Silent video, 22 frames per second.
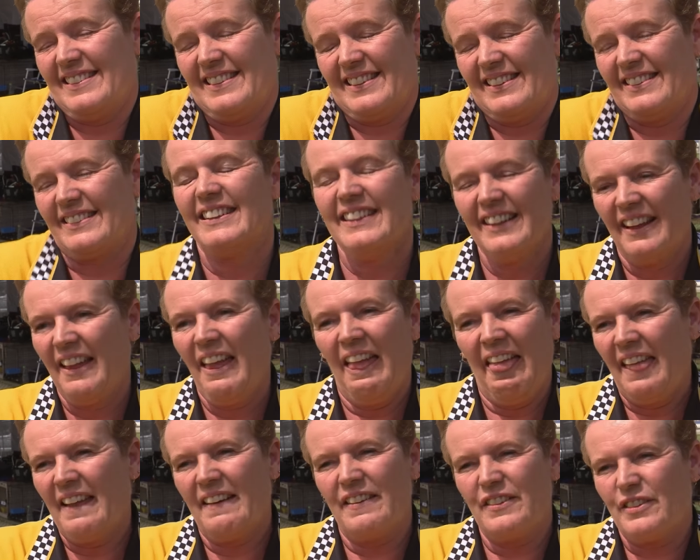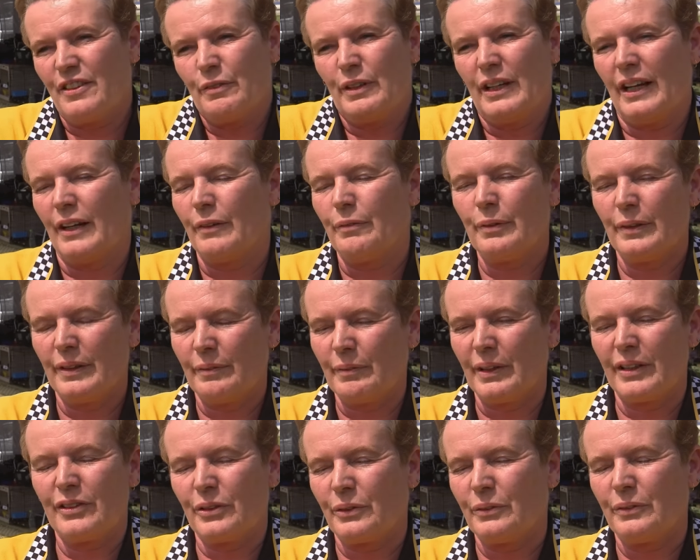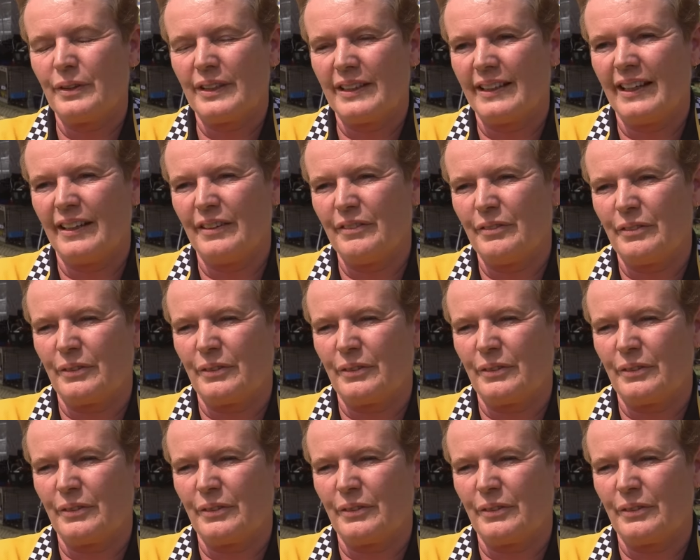so it's you know pretty much all we can hope